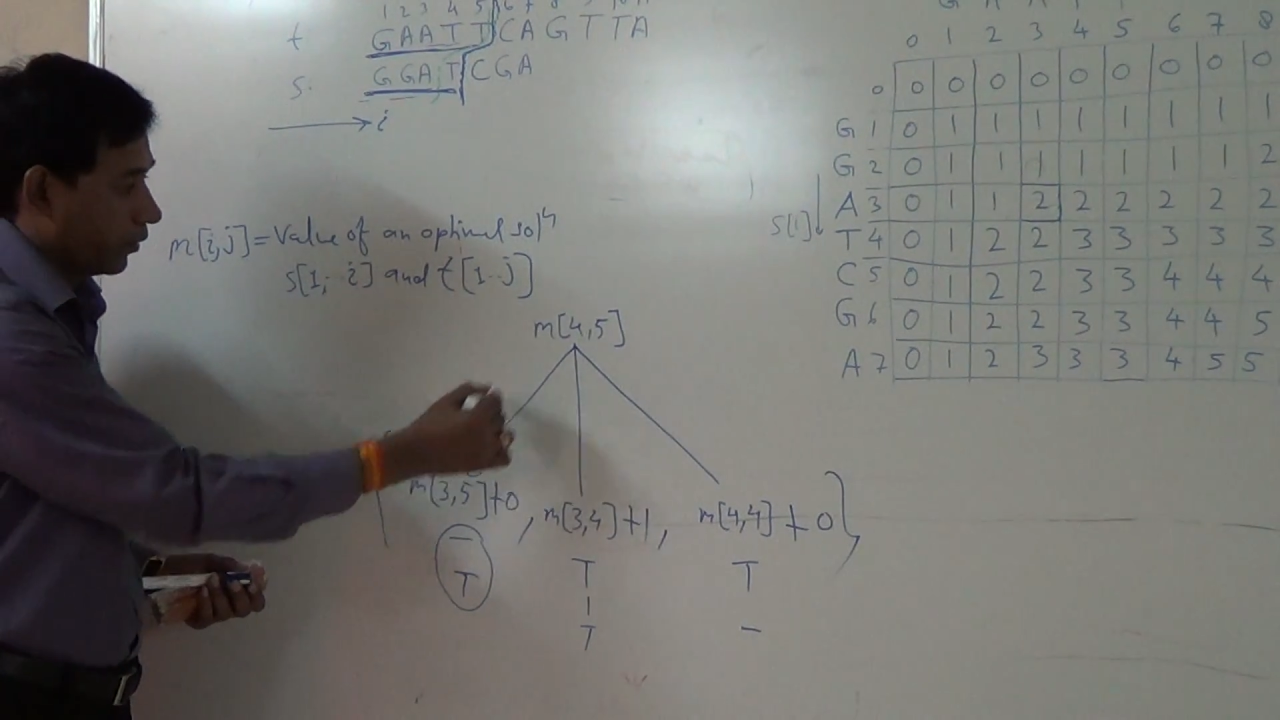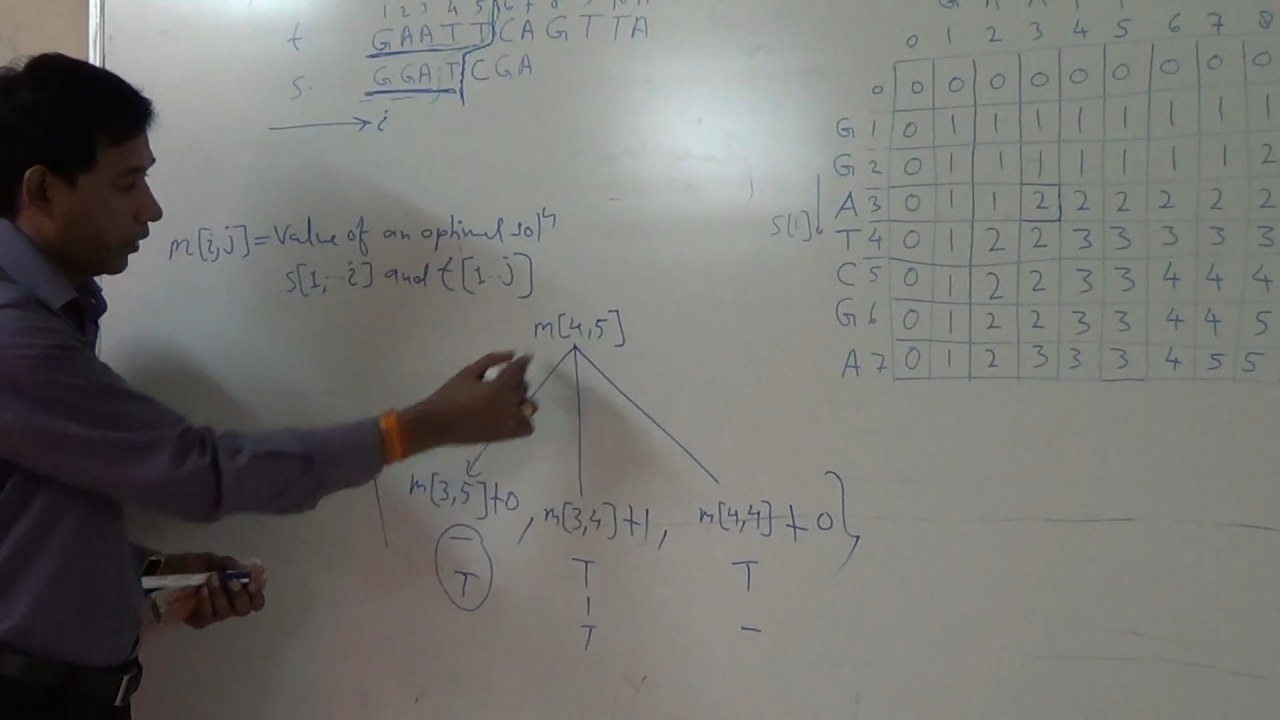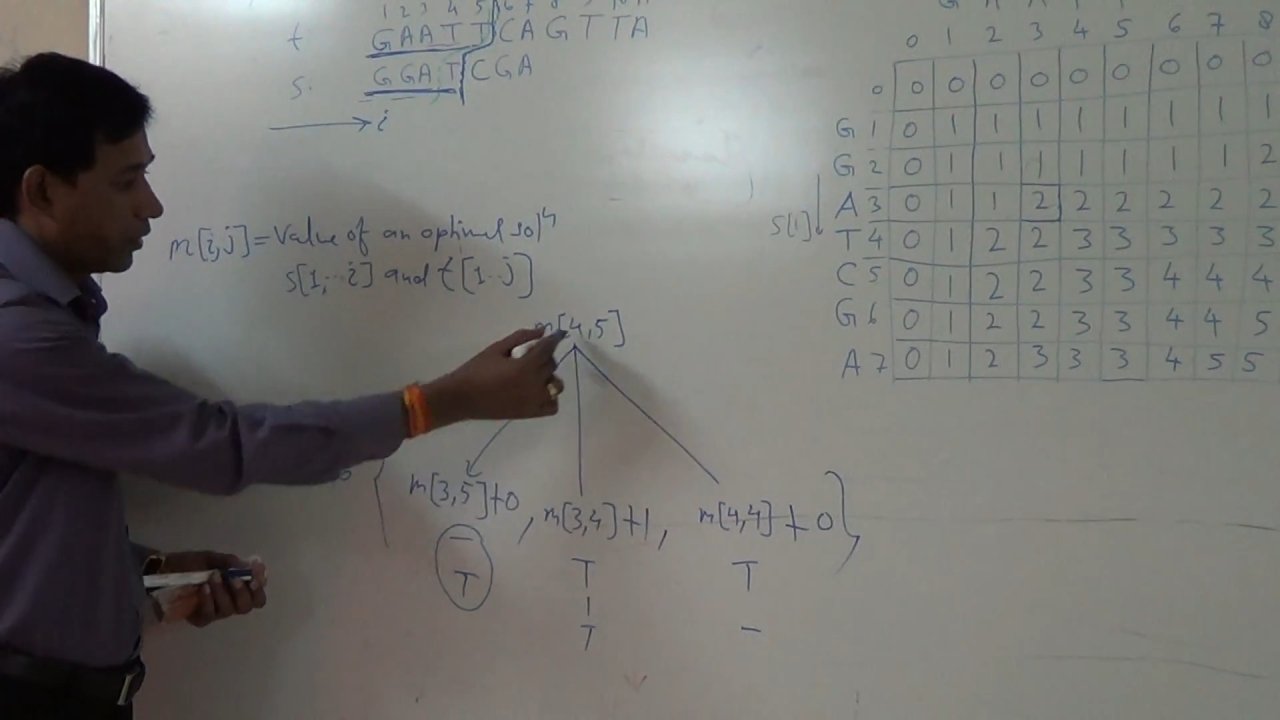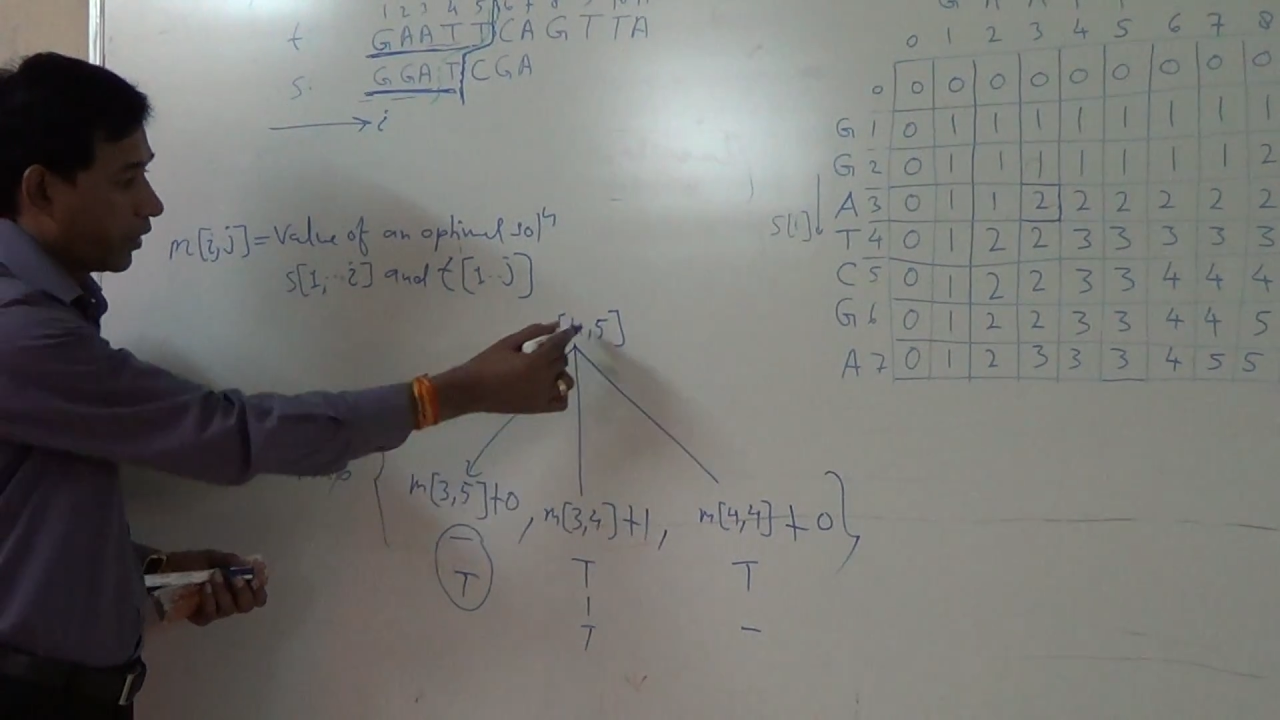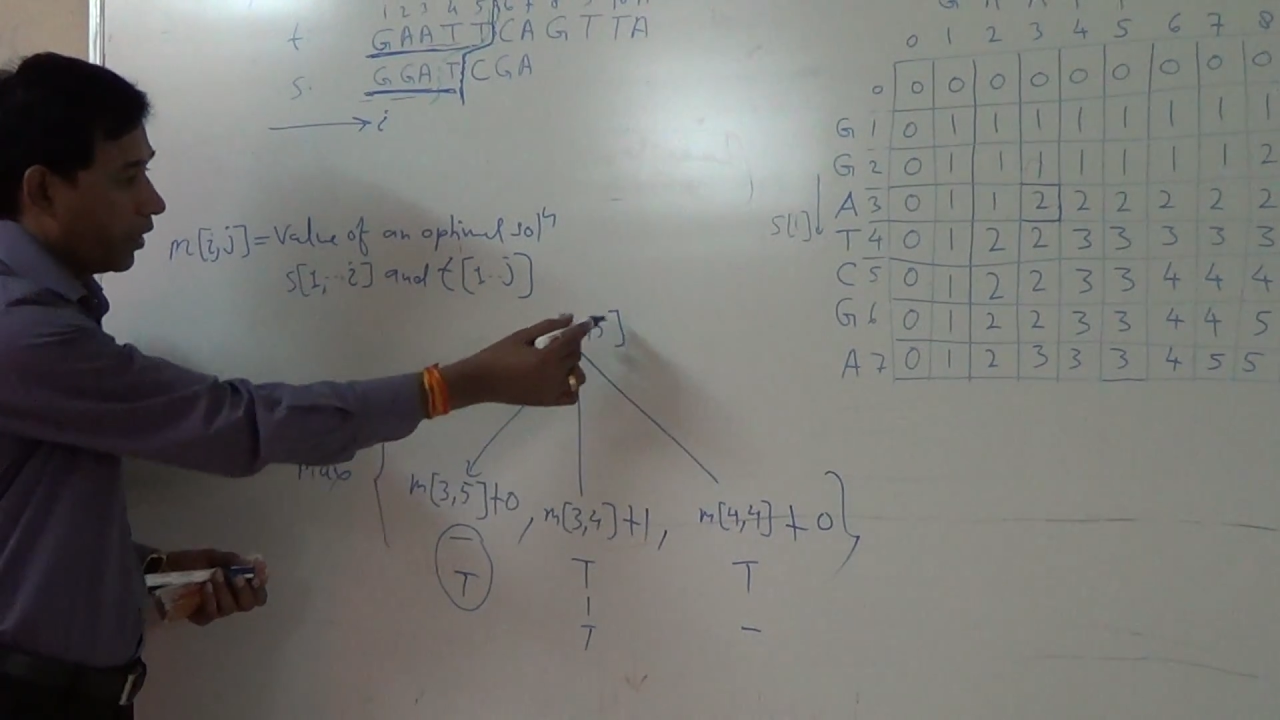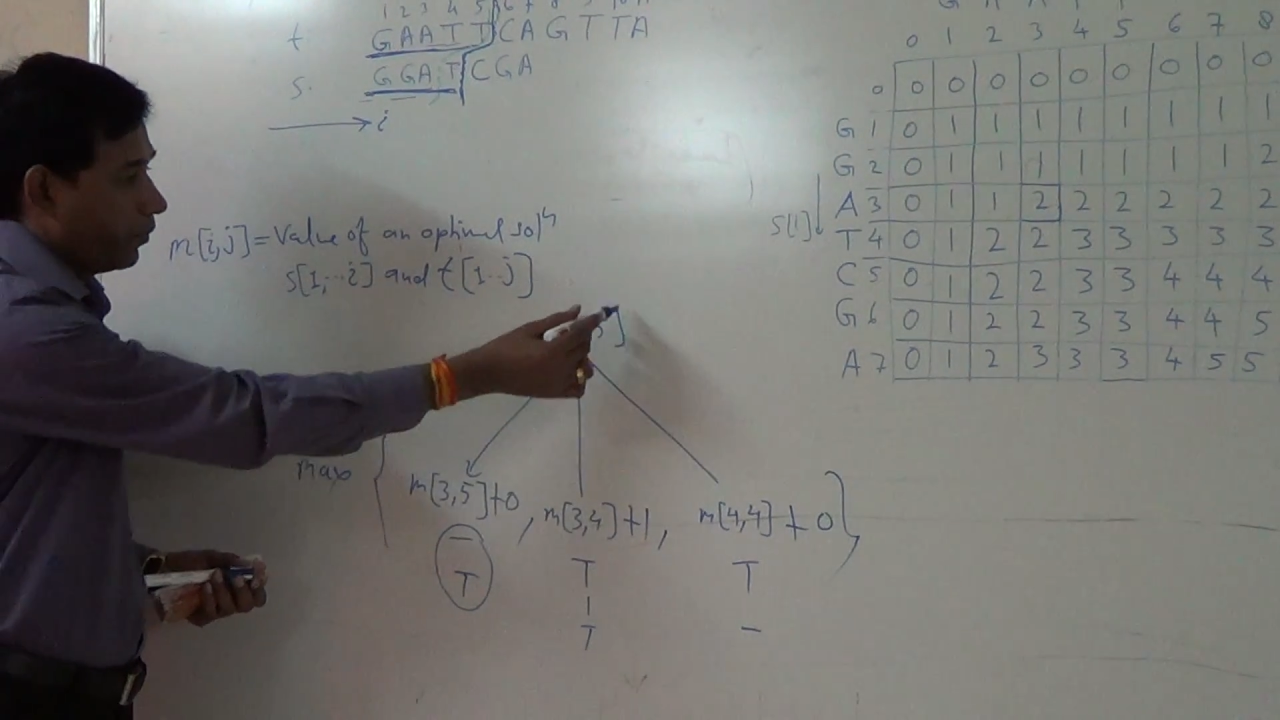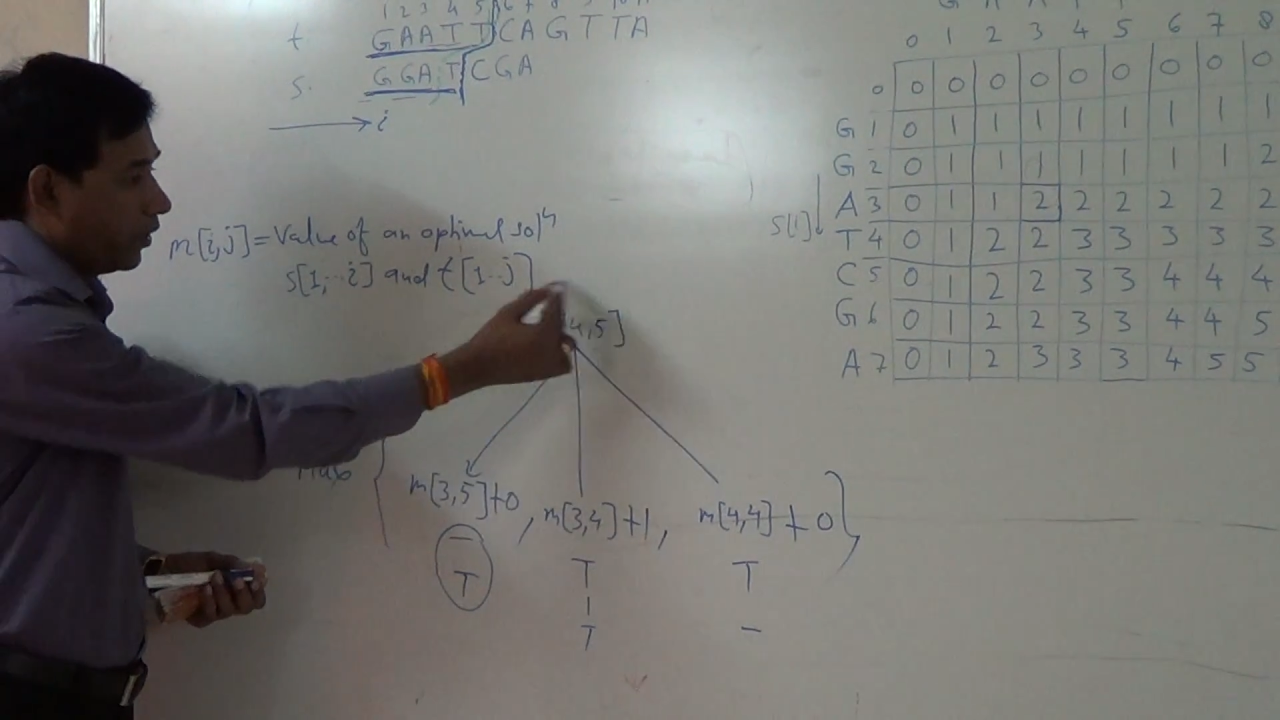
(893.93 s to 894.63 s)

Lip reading: this can